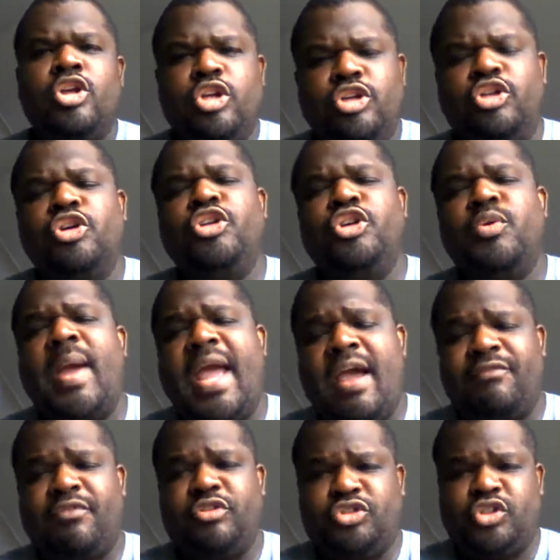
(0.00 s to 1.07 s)
Do you
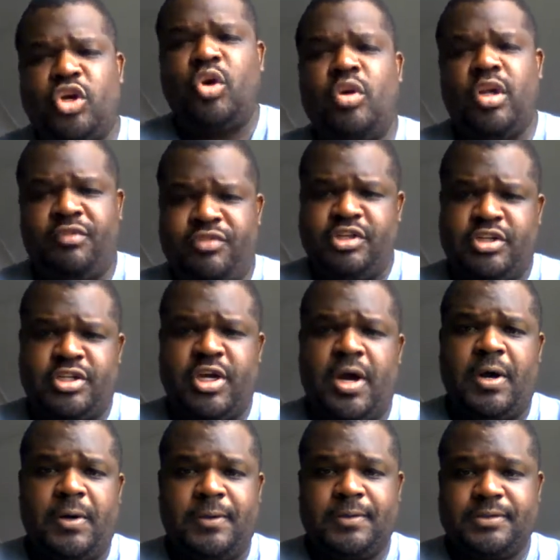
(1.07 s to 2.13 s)
have control of your
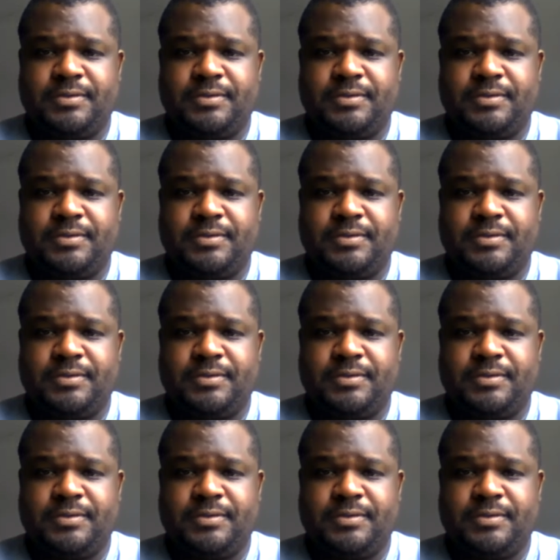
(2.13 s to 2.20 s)
dog?